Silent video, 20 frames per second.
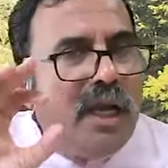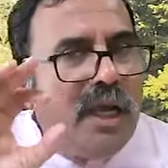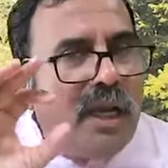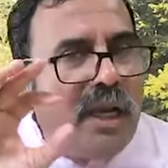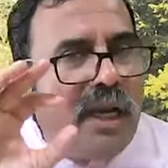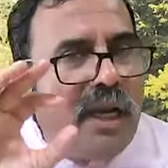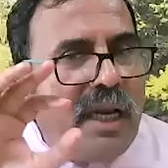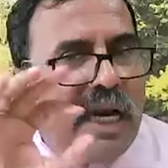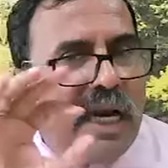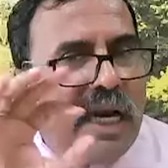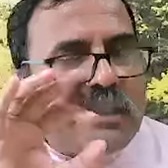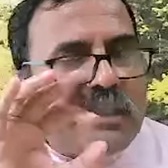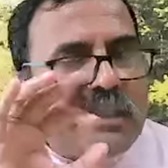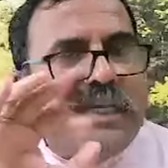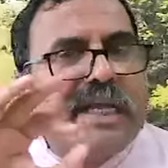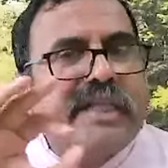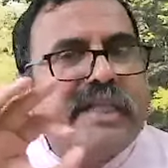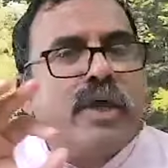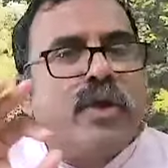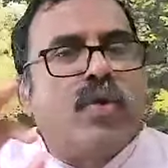Let us
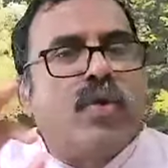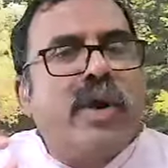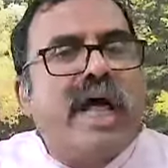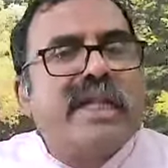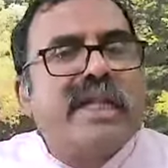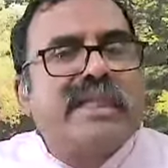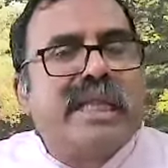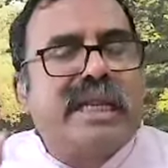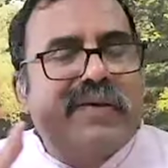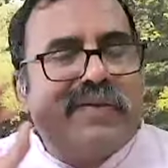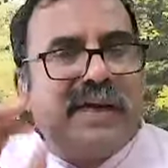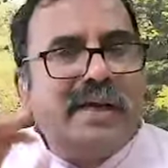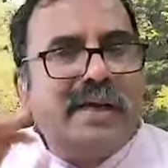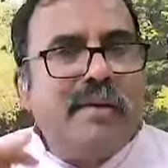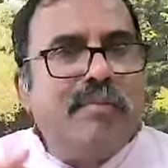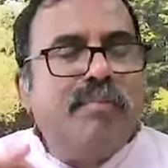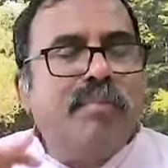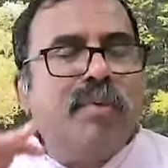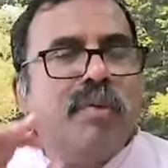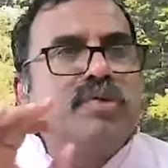take the rudartha level.
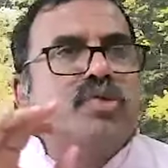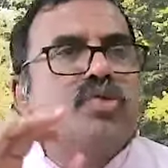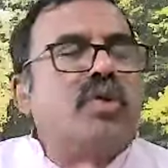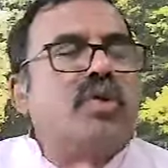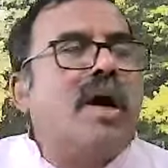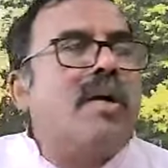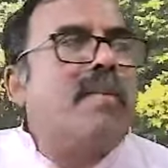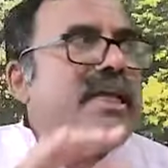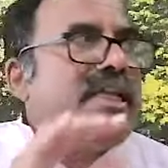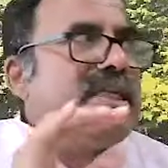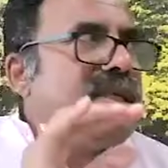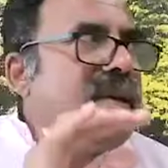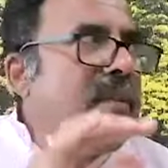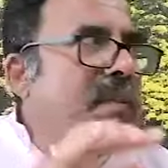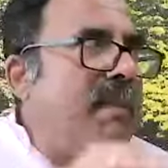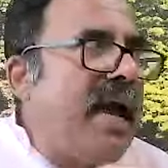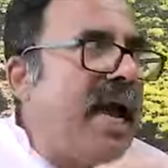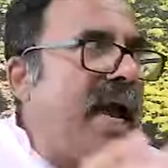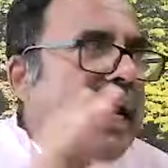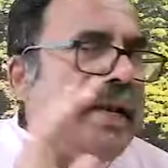Pumstva means a
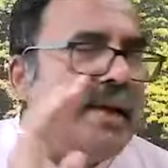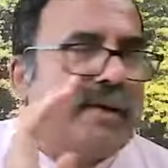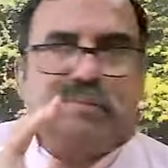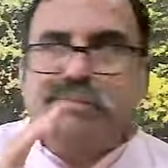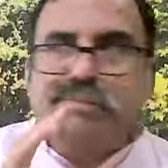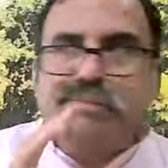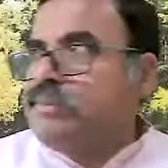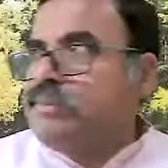man.